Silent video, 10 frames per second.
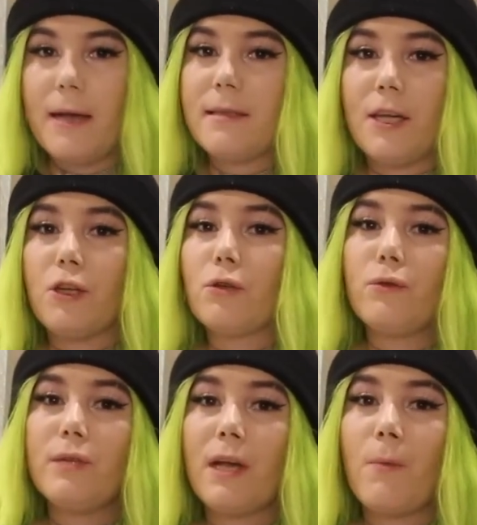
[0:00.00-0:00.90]
as in you're
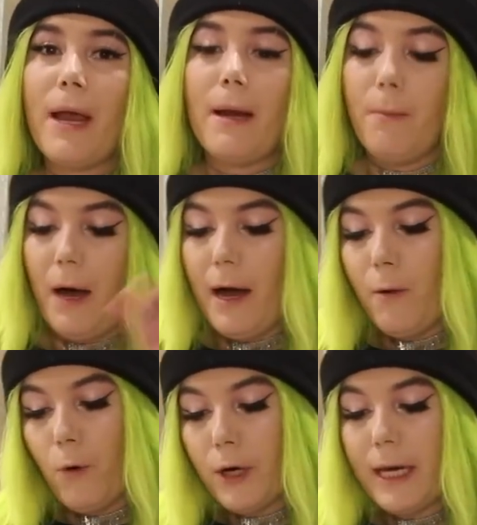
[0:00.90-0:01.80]
losing weight by
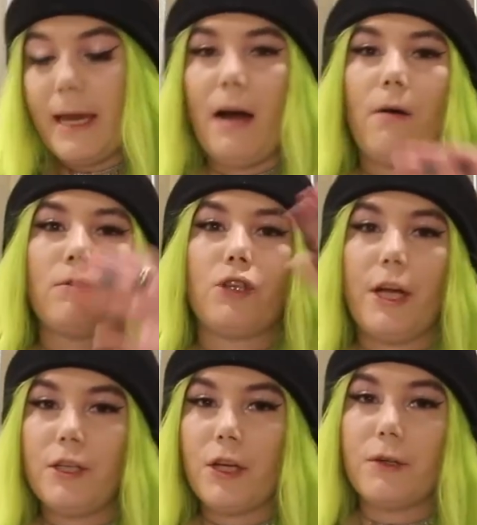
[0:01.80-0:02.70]
working out,
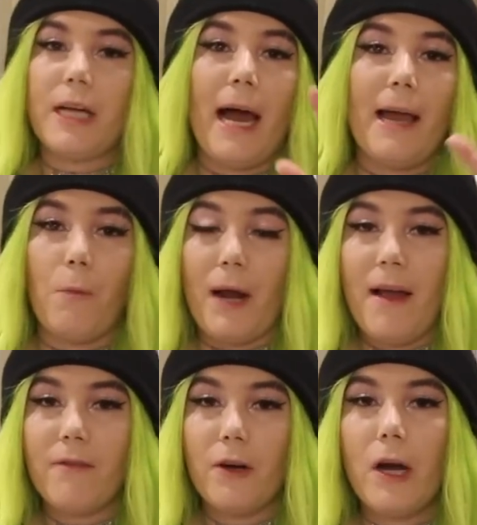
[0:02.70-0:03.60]
changing your diet,
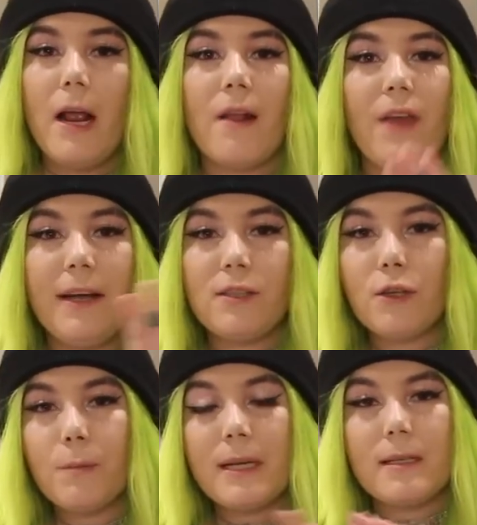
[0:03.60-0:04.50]
whatever, that's
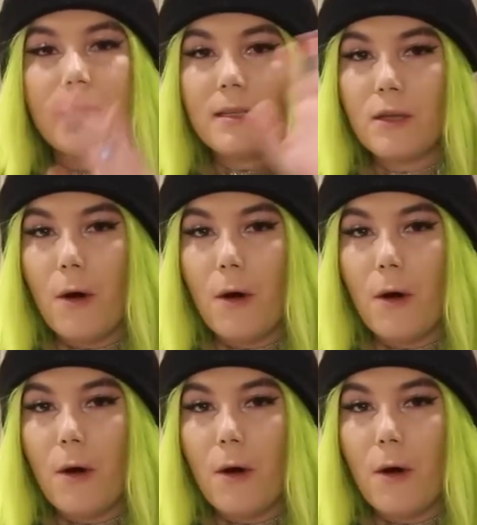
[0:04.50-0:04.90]
your business.